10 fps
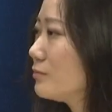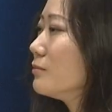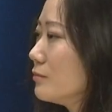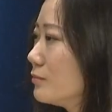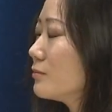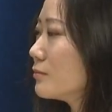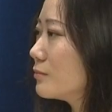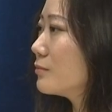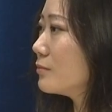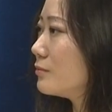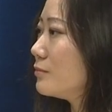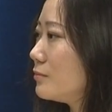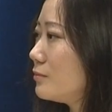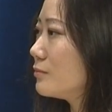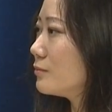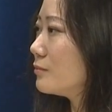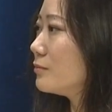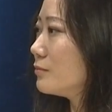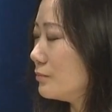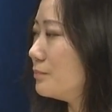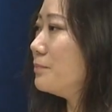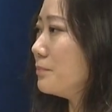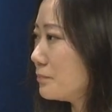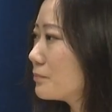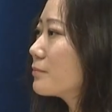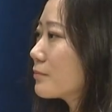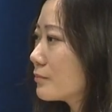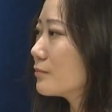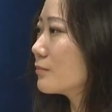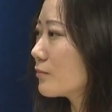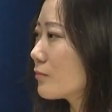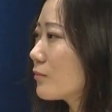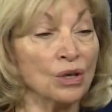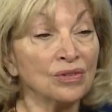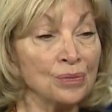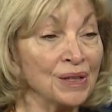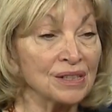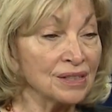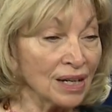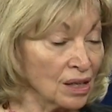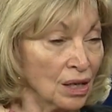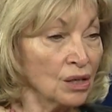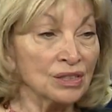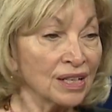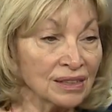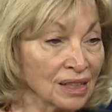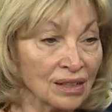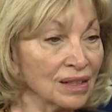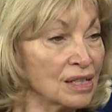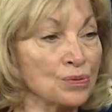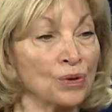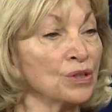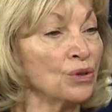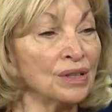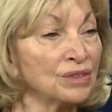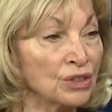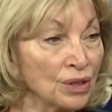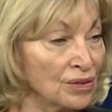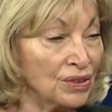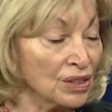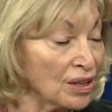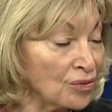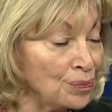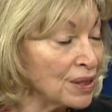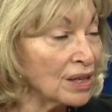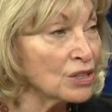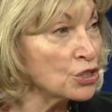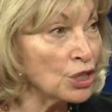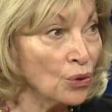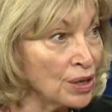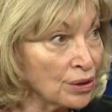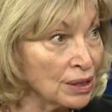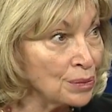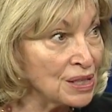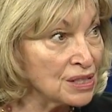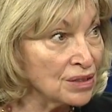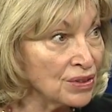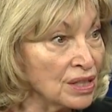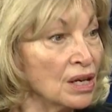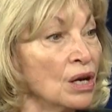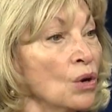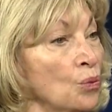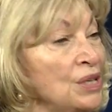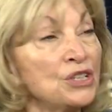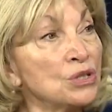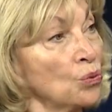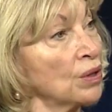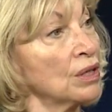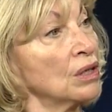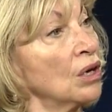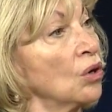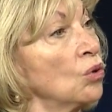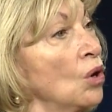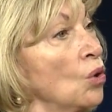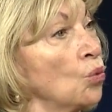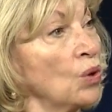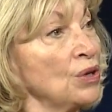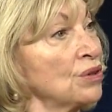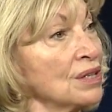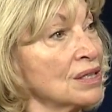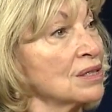These are all questions about community, okay? These are not, have to be a technical expert, you don't have to even have been on a show here at MATV. We just want to know what you think is